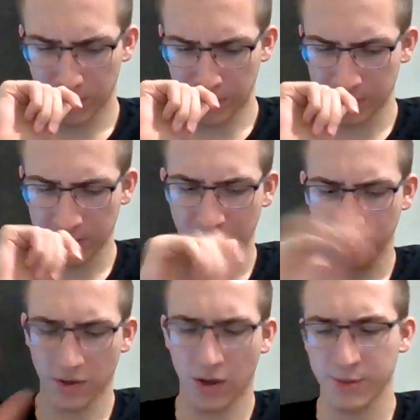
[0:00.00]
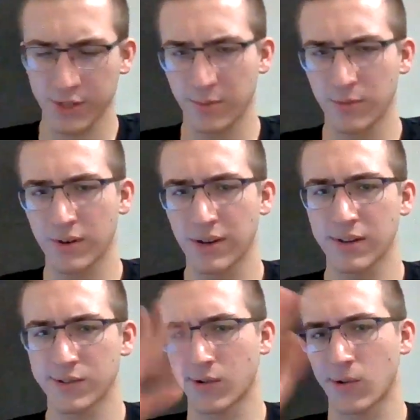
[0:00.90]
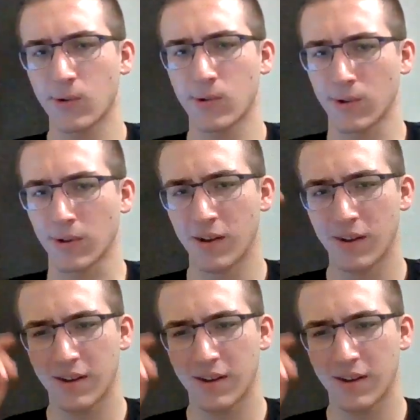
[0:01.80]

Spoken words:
just kind of the object community as a whole.